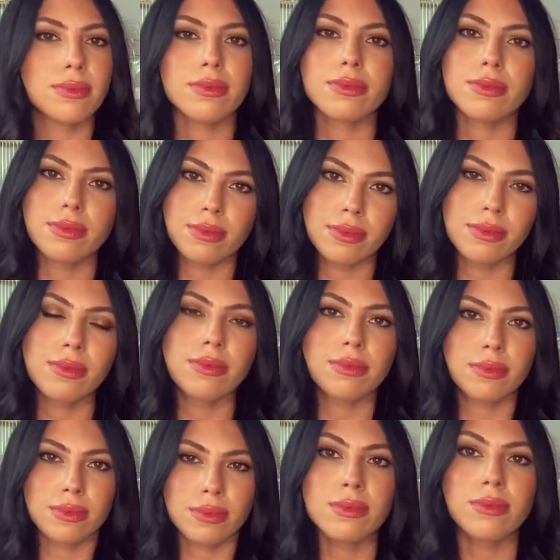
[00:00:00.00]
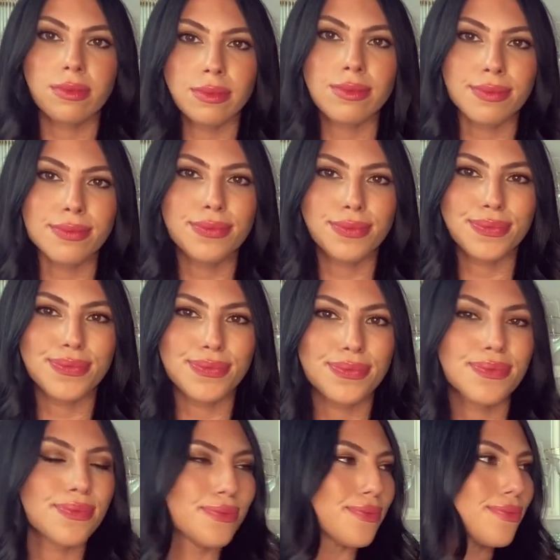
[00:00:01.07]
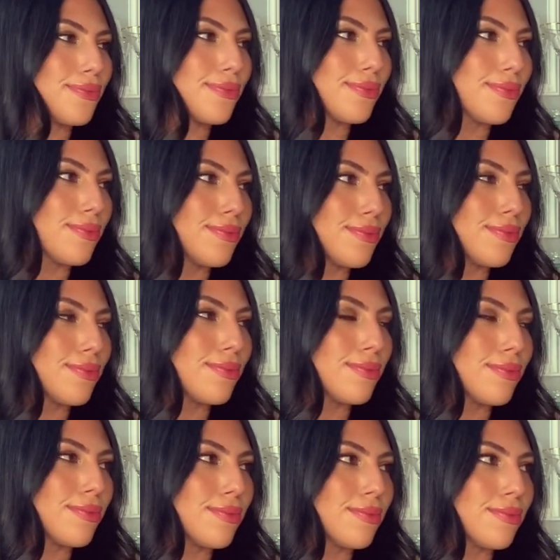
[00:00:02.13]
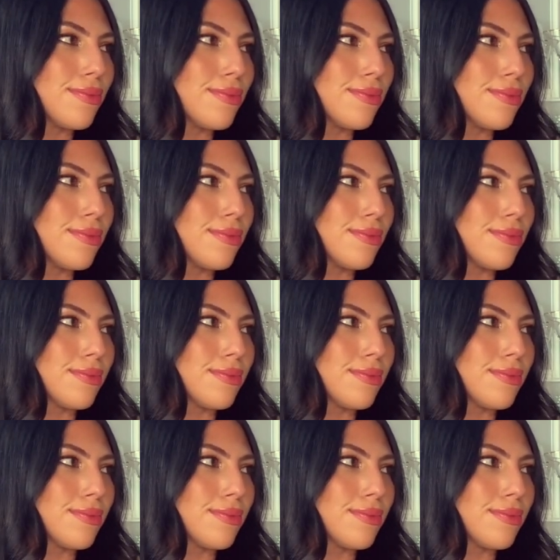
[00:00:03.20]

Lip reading: (not speaking)